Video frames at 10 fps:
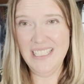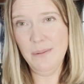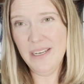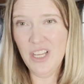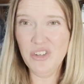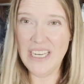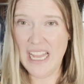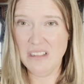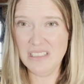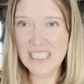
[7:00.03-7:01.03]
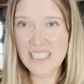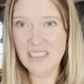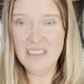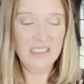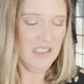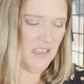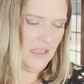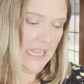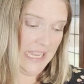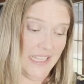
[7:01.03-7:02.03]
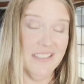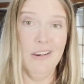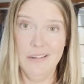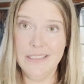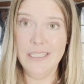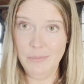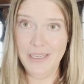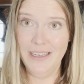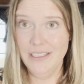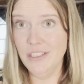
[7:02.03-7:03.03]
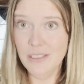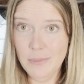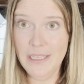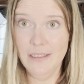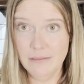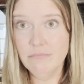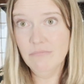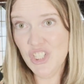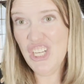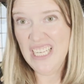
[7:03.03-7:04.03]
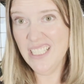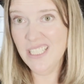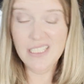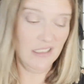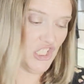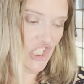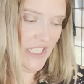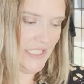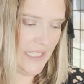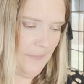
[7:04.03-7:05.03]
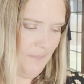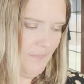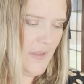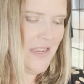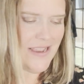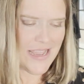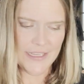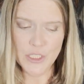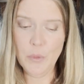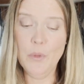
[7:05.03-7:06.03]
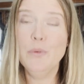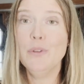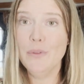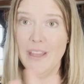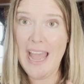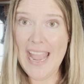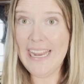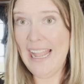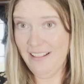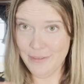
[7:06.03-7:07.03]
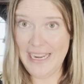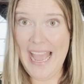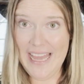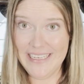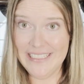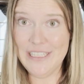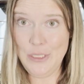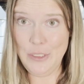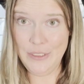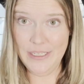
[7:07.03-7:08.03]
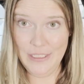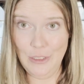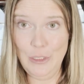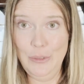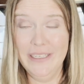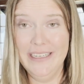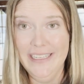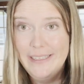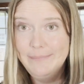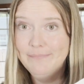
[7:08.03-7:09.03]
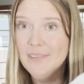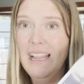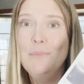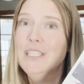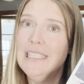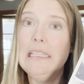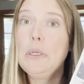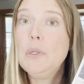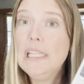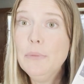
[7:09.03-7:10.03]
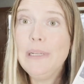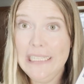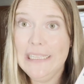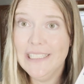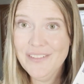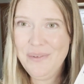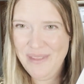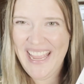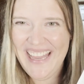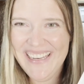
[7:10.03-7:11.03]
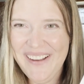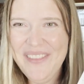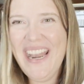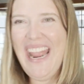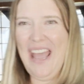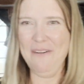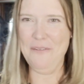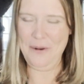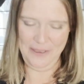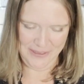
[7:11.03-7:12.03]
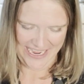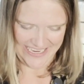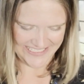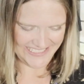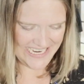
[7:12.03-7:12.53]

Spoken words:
about 100 calories. And honestly, bananas just make a shake taste delicious. So those are the high calorie add-ins that you could include. And again, I'm just literally reading this from the handout that I have for you guys.